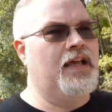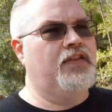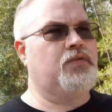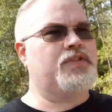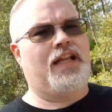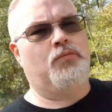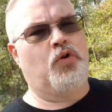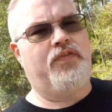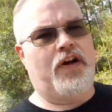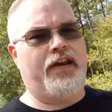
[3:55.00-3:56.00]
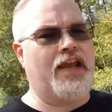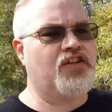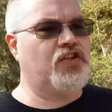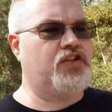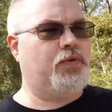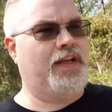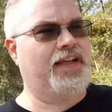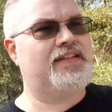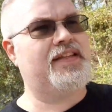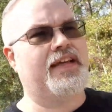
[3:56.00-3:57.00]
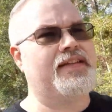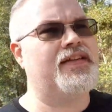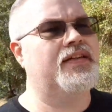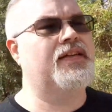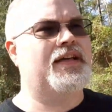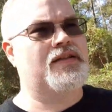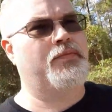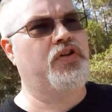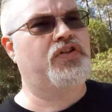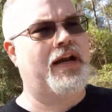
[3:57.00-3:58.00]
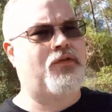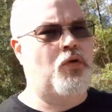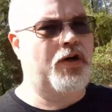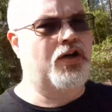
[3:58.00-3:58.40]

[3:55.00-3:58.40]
there was a lot more variation to an extent as opposed to everyone